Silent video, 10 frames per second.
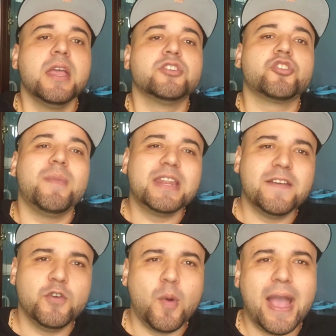So many
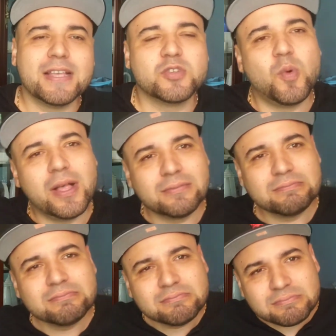of you ask,
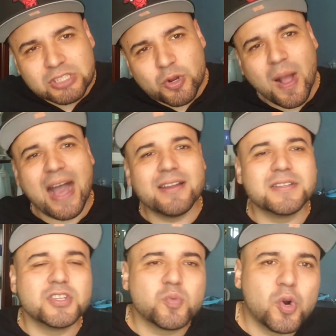well, how does
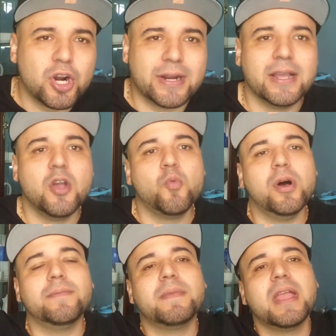this work?
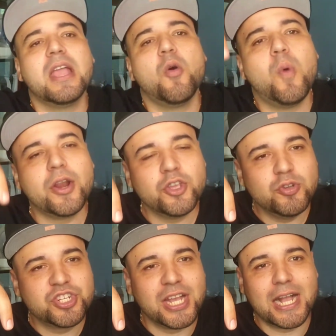Well, why don't
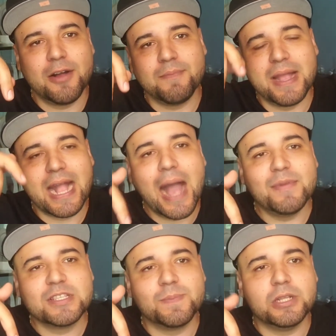you check out my
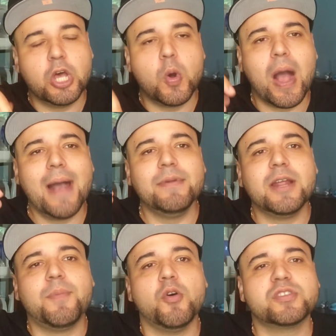comments below? I'm going
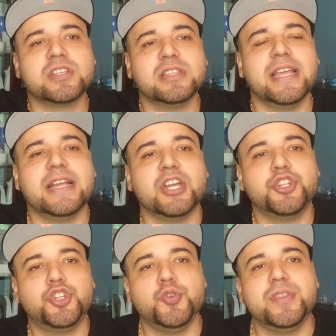to post a link
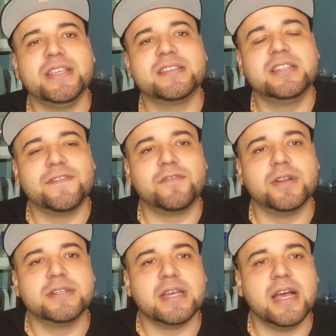to these
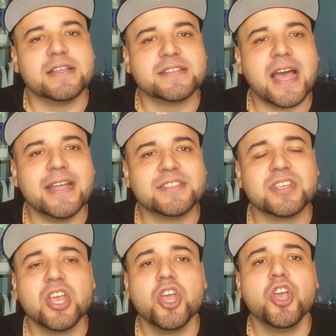different sites.